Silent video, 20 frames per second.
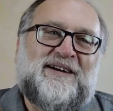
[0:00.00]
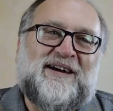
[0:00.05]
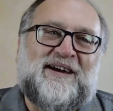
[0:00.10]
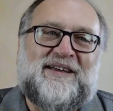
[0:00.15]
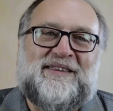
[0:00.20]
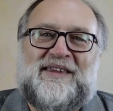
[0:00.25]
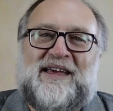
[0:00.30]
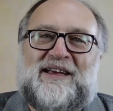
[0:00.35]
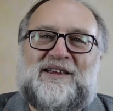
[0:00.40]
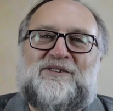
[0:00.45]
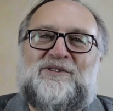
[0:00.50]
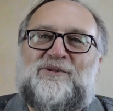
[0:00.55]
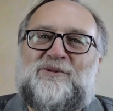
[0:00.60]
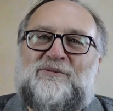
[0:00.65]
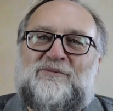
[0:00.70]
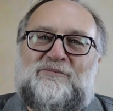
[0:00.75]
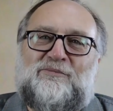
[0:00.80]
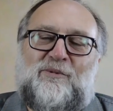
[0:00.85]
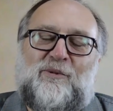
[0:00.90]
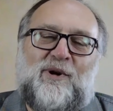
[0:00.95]
and
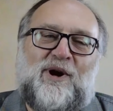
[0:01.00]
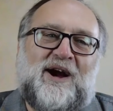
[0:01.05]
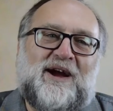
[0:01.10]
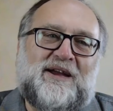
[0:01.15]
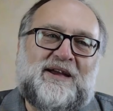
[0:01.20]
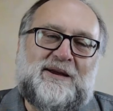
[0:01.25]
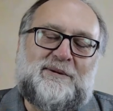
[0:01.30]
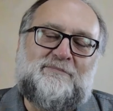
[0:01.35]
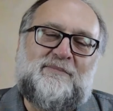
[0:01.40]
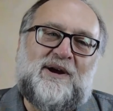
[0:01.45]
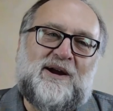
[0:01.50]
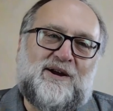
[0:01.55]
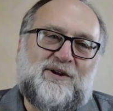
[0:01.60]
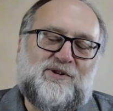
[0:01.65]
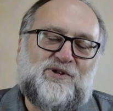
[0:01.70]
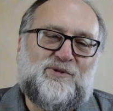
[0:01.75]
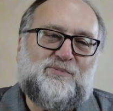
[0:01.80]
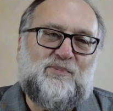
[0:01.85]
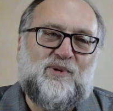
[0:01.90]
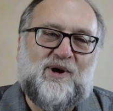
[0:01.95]
that's where I get my
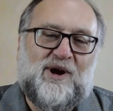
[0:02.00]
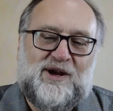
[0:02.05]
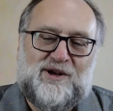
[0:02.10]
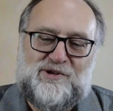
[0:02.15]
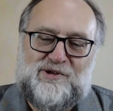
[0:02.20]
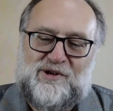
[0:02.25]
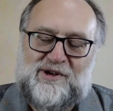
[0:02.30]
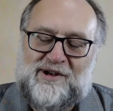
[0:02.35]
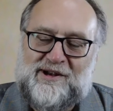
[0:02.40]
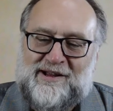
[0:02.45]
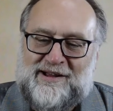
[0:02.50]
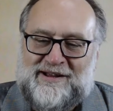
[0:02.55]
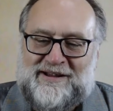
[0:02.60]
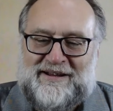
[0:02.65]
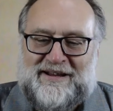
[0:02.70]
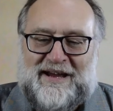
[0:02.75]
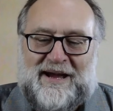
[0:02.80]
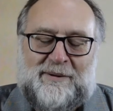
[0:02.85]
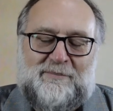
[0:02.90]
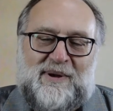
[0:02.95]

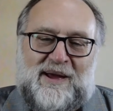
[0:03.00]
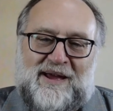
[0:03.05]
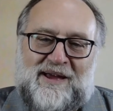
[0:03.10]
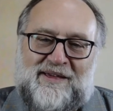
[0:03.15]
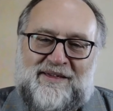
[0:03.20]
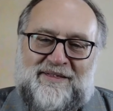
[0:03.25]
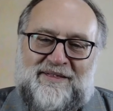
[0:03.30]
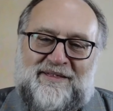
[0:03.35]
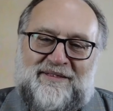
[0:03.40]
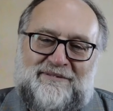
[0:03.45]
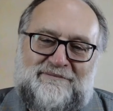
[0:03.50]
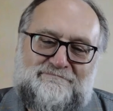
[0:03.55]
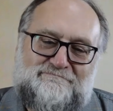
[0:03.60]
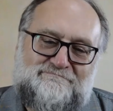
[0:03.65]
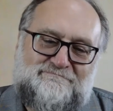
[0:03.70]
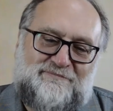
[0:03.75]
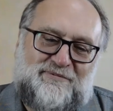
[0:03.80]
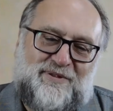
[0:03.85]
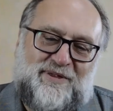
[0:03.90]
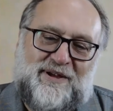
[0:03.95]
inspiration. I may
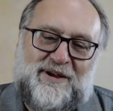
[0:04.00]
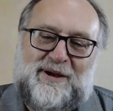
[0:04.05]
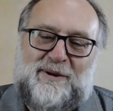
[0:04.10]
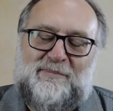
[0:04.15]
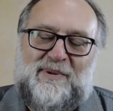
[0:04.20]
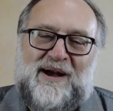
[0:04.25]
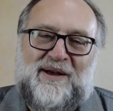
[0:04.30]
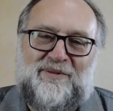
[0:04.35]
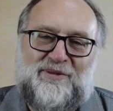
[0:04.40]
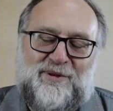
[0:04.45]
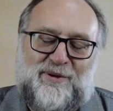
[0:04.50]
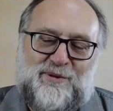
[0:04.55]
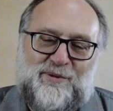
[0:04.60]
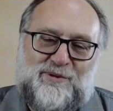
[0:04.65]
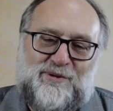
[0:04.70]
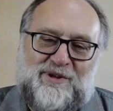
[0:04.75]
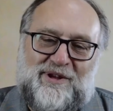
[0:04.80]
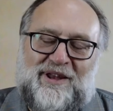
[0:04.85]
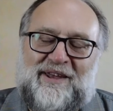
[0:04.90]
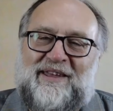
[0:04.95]
think about
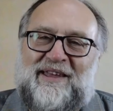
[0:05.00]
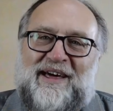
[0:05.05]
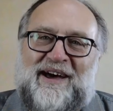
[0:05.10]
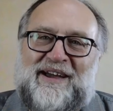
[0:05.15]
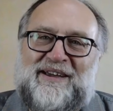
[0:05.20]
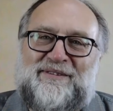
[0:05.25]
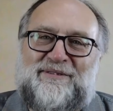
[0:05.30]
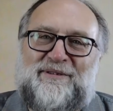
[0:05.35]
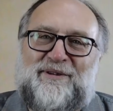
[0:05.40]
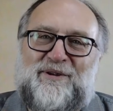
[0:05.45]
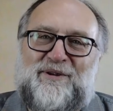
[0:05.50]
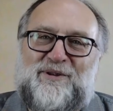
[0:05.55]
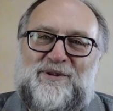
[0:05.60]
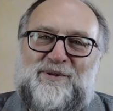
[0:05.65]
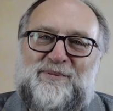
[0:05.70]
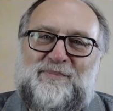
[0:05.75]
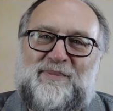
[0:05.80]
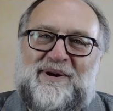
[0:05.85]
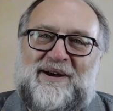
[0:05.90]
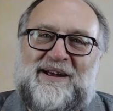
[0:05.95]
those and like
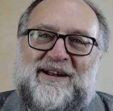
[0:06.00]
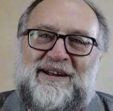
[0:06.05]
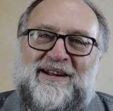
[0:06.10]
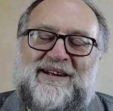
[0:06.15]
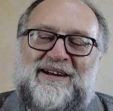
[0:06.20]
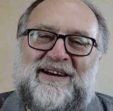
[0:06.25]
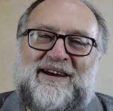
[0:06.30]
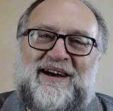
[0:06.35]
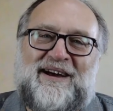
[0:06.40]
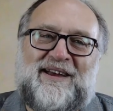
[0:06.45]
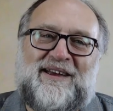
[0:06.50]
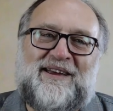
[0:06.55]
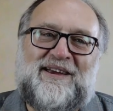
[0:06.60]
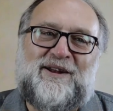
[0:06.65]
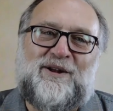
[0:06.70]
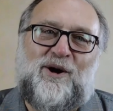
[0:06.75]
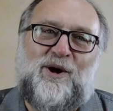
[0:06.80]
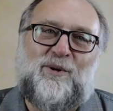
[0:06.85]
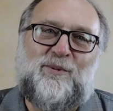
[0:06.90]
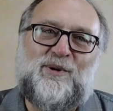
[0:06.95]
those, but
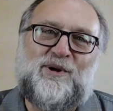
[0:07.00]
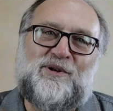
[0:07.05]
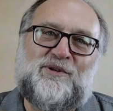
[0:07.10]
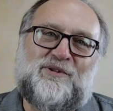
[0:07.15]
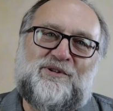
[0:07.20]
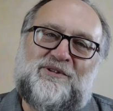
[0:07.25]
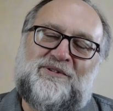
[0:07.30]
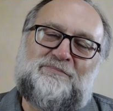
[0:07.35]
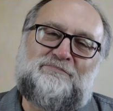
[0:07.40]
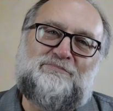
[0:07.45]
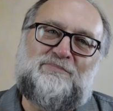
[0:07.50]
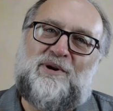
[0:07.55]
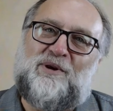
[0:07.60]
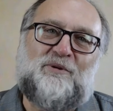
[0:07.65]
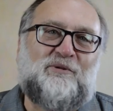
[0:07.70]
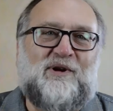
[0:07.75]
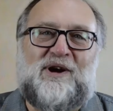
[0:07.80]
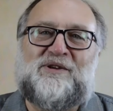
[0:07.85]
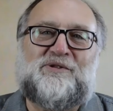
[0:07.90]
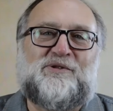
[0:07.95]
it always
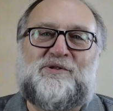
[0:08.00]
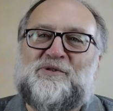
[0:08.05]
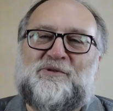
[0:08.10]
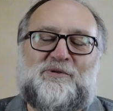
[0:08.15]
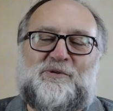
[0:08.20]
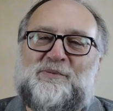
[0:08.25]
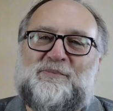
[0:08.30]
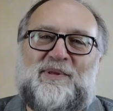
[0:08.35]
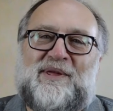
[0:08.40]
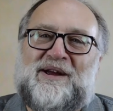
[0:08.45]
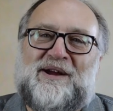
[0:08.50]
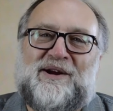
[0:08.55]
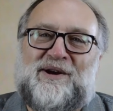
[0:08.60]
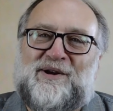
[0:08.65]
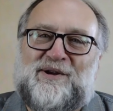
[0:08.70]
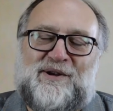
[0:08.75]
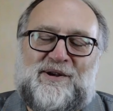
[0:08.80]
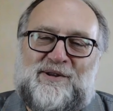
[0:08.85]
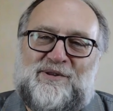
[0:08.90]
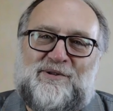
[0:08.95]
progresses from
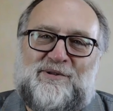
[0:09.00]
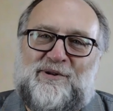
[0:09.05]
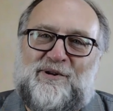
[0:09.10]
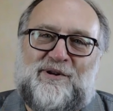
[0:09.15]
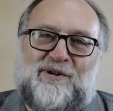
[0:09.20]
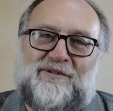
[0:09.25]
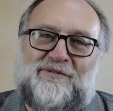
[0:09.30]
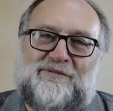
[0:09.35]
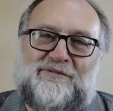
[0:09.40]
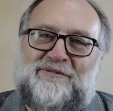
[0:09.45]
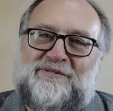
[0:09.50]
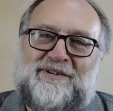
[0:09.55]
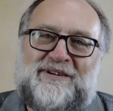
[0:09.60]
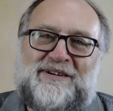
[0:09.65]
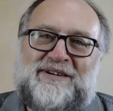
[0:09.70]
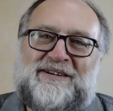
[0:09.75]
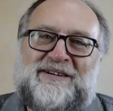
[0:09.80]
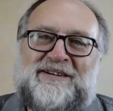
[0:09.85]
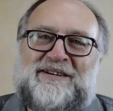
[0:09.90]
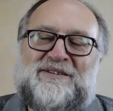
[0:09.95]
there to sort of
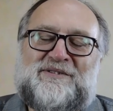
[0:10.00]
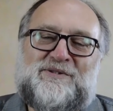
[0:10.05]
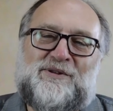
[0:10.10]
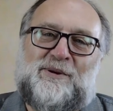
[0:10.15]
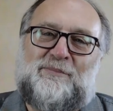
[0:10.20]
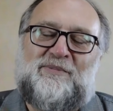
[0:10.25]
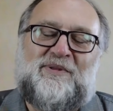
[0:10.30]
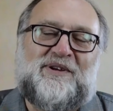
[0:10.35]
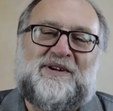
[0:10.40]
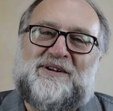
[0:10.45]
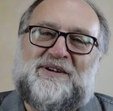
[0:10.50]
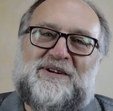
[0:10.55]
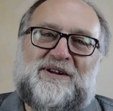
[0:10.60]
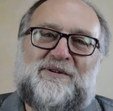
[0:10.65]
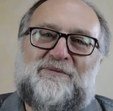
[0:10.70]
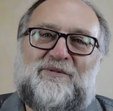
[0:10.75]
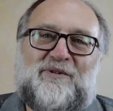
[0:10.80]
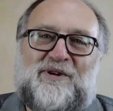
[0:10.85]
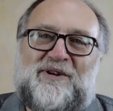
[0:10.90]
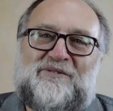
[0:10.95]
something
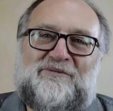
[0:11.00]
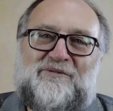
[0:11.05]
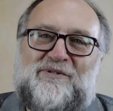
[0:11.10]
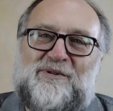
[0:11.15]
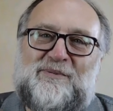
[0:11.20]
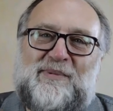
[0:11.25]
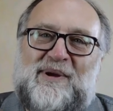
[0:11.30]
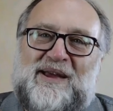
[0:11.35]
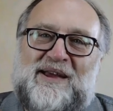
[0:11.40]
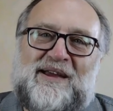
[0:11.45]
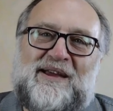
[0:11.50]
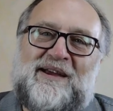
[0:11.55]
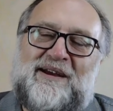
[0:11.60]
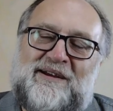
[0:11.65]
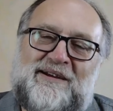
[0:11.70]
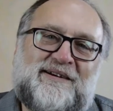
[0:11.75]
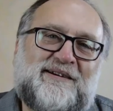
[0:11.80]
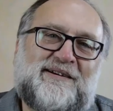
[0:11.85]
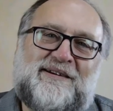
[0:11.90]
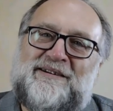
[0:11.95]
different for me.
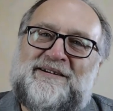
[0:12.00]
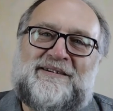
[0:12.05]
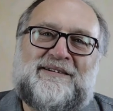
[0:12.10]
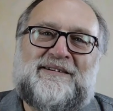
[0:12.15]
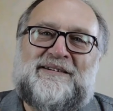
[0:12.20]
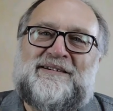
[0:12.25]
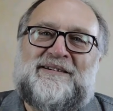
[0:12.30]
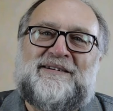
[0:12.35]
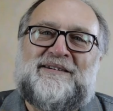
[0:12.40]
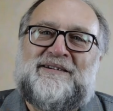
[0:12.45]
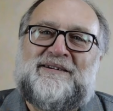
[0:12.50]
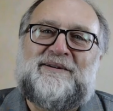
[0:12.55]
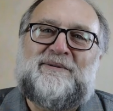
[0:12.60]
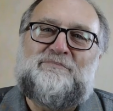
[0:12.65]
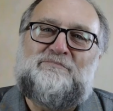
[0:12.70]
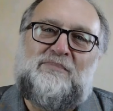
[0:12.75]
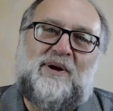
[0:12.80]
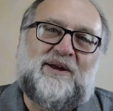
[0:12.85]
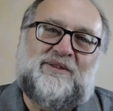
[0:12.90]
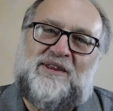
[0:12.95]

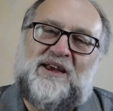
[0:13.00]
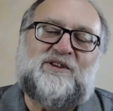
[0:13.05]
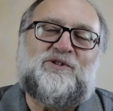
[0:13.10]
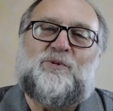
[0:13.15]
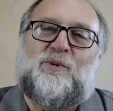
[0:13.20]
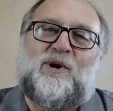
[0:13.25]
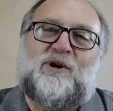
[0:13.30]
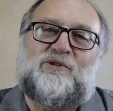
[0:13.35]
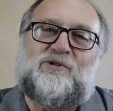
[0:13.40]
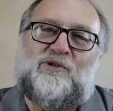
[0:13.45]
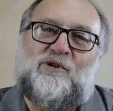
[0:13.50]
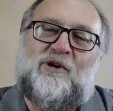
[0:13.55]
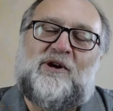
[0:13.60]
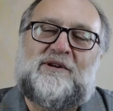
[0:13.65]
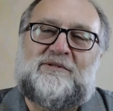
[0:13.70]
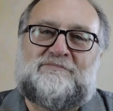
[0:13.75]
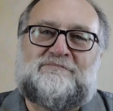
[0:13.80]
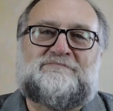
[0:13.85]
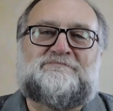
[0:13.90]
But that's where I start.